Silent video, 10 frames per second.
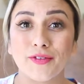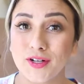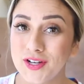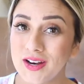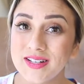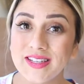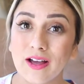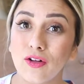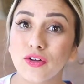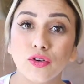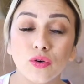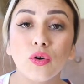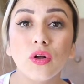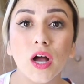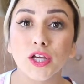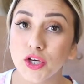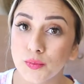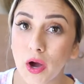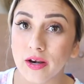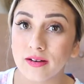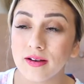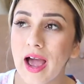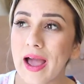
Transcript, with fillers: If there's not a sale, Google a coupon.